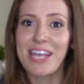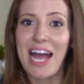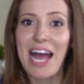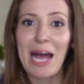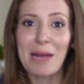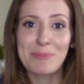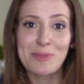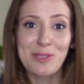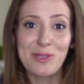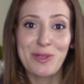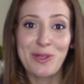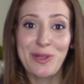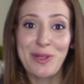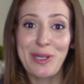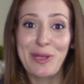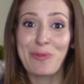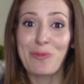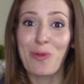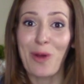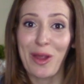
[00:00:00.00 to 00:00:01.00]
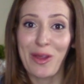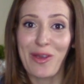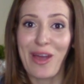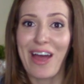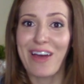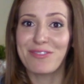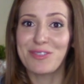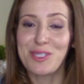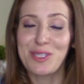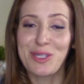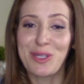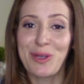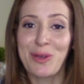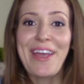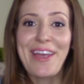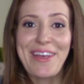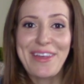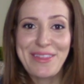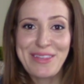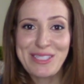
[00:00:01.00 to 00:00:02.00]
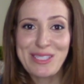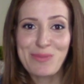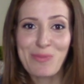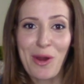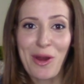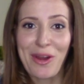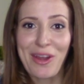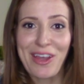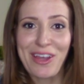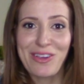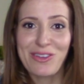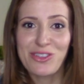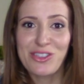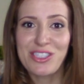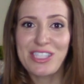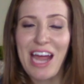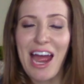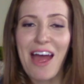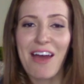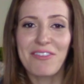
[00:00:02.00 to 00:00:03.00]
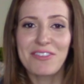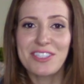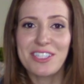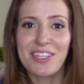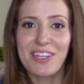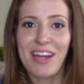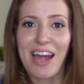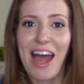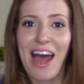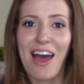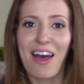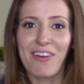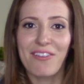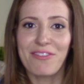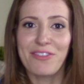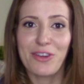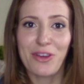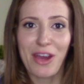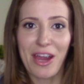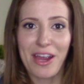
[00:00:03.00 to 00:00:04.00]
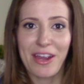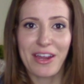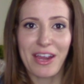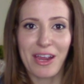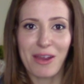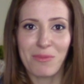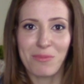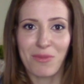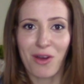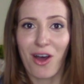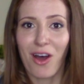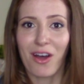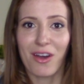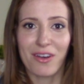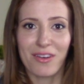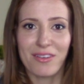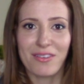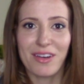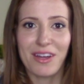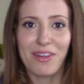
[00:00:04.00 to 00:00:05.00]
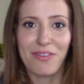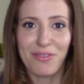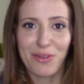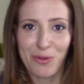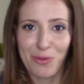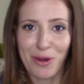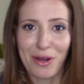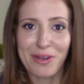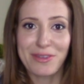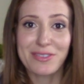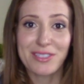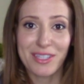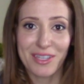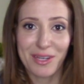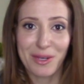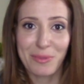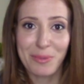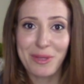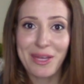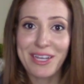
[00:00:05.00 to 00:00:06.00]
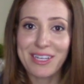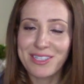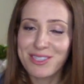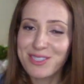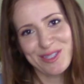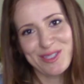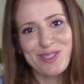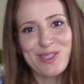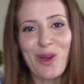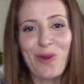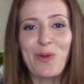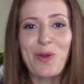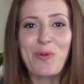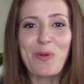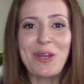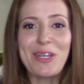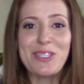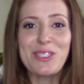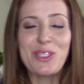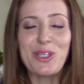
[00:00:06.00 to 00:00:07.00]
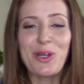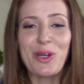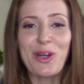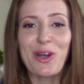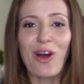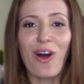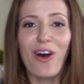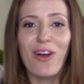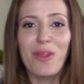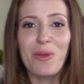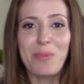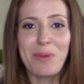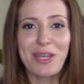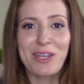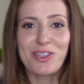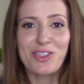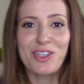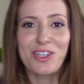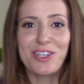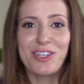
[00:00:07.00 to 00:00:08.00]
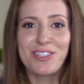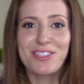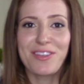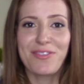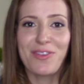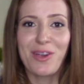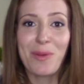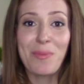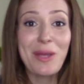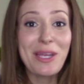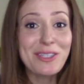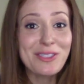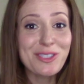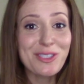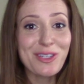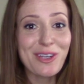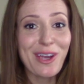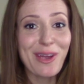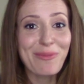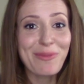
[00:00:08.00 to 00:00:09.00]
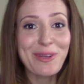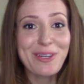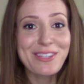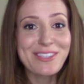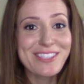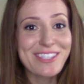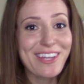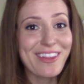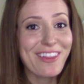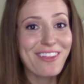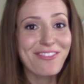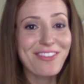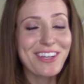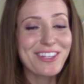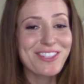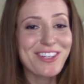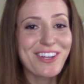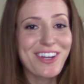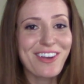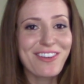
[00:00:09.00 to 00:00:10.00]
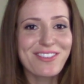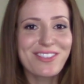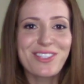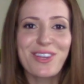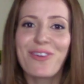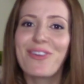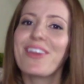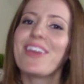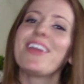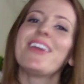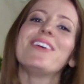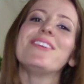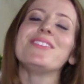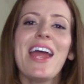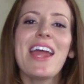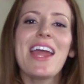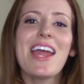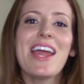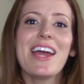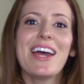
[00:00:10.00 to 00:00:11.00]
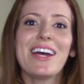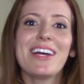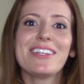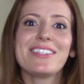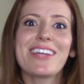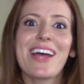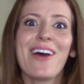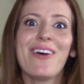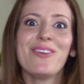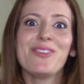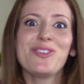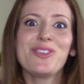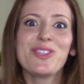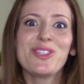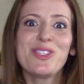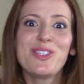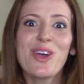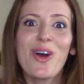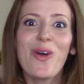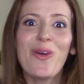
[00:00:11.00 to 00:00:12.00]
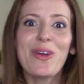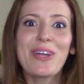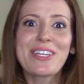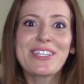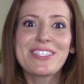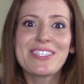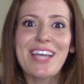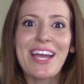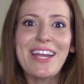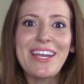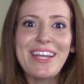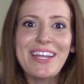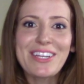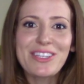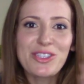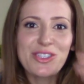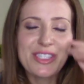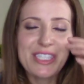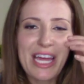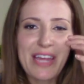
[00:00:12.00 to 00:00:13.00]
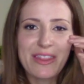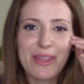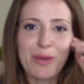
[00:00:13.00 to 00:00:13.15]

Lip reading: absolutely what you have to do. In this market, you just have to have your A game on if you want to get a place. So we went and took all the pictures. If you're on my Instagram, you can see them. They turned out so cute. And I was just so excited just at the